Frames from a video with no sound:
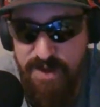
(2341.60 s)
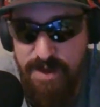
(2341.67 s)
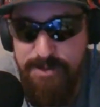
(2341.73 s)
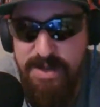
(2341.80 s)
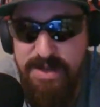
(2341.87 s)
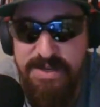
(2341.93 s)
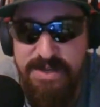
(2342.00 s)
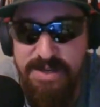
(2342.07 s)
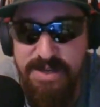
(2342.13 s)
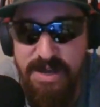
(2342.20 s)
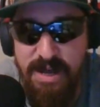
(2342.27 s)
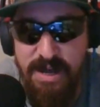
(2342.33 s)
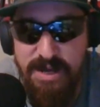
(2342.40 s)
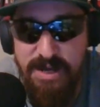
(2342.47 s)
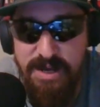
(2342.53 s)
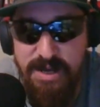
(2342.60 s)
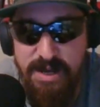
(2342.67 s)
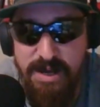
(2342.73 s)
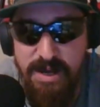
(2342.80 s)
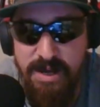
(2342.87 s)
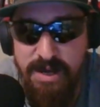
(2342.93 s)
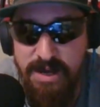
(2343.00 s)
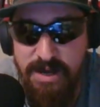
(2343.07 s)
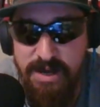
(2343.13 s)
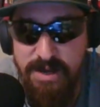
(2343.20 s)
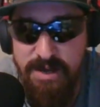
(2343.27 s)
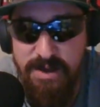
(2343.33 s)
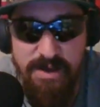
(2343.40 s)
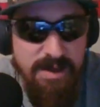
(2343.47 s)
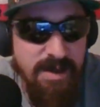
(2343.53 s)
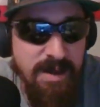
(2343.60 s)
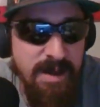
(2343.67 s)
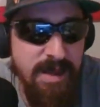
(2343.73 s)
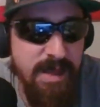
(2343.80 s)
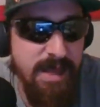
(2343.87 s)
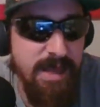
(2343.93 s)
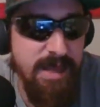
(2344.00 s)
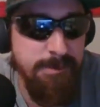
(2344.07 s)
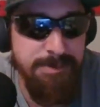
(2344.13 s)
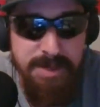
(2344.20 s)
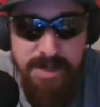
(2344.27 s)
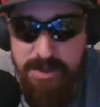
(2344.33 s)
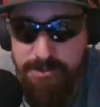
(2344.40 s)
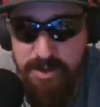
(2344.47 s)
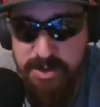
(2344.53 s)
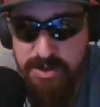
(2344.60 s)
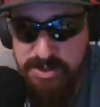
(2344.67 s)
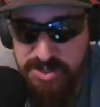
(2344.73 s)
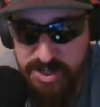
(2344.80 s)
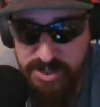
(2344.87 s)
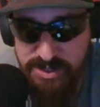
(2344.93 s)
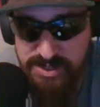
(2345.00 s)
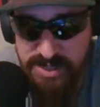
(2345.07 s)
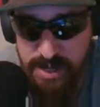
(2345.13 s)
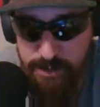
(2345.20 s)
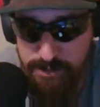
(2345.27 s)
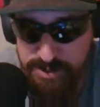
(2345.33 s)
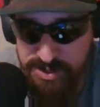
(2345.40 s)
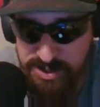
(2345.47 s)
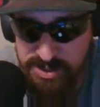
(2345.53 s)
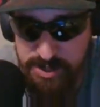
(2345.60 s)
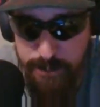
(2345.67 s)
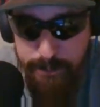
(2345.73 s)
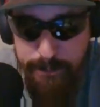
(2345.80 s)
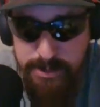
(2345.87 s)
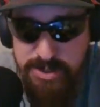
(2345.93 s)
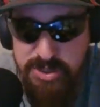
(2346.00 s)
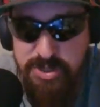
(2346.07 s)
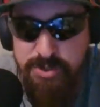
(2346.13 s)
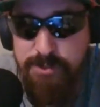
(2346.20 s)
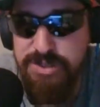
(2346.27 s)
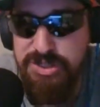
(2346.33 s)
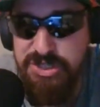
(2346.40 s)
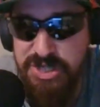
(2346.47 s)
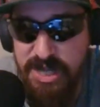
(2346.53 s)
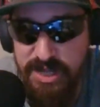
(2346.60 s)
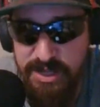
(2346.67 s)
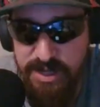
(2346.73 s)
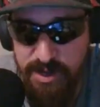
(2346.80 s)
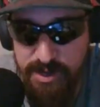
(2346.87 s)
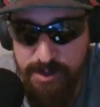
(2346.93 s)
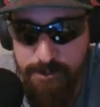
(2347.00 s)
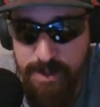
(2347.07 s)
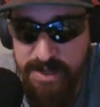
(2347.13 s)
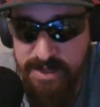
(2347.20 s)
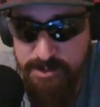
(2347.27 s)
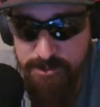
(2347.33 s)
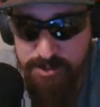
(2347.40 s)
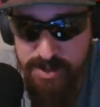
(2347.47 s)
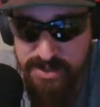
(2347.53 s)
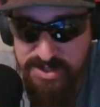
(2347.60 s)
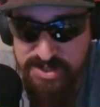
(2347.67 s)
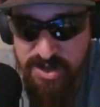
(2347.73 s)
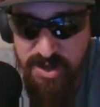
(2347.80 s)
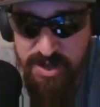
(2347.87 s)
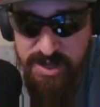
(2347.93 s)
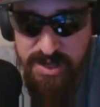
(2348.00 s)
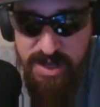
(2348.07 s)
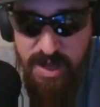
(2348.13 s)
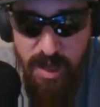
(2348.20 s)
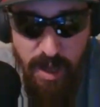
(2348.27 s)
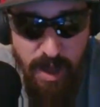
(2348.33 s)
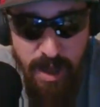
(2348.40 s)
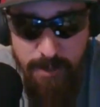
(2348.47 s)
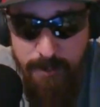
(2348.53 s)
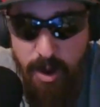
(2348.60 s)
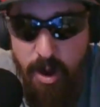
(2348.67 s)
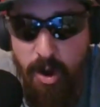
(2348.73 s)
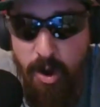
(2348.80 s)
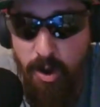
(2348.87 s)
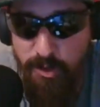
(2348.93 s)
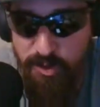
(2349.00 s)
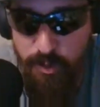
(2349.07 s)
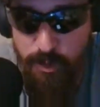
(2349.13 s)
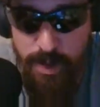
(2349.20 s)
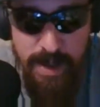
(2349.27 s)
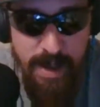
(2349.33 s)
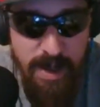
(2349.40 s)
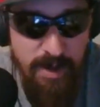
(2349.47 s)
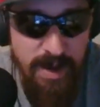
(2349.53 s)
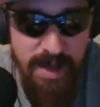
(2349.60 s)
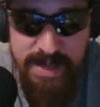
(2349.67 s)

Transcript: I'm eating a peanut butter and jelly sandwich and someone puts too much jelly on it, making the bread soggy, I'm all the way out.